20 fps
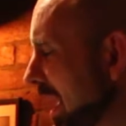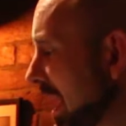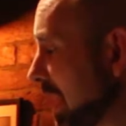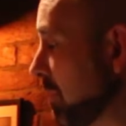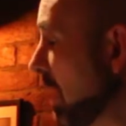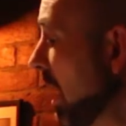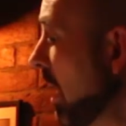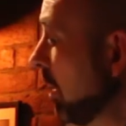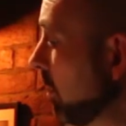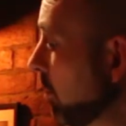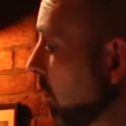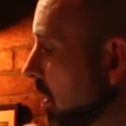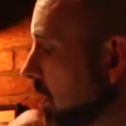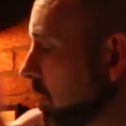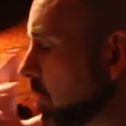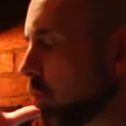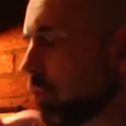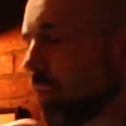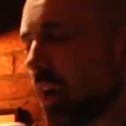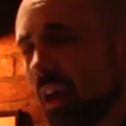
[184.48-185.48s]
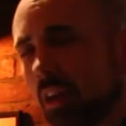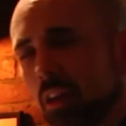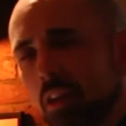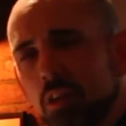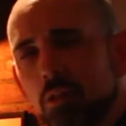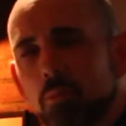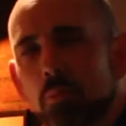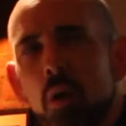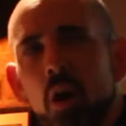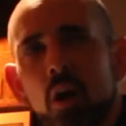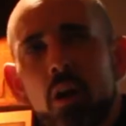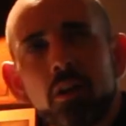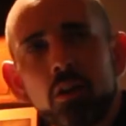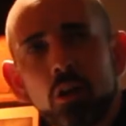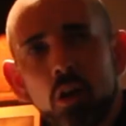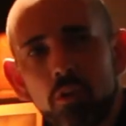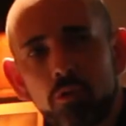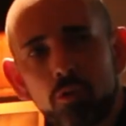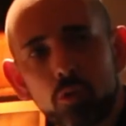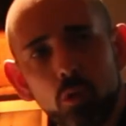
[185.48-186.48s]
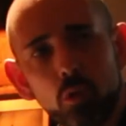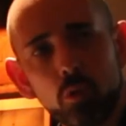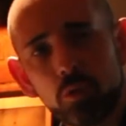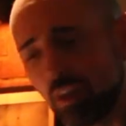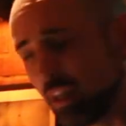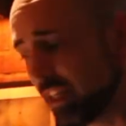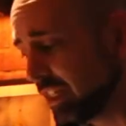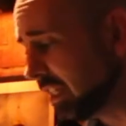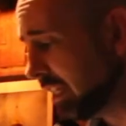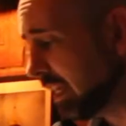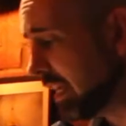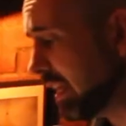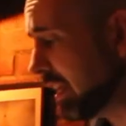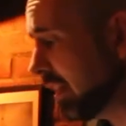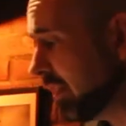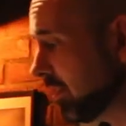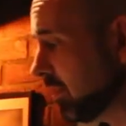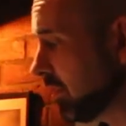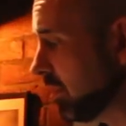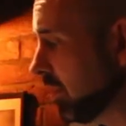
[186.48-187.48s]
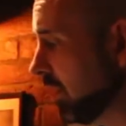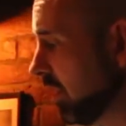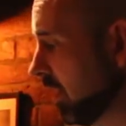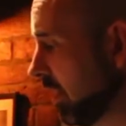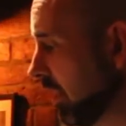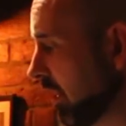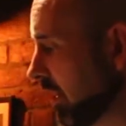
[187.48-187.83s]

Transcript: babe, the one he's created in his mind over all these years.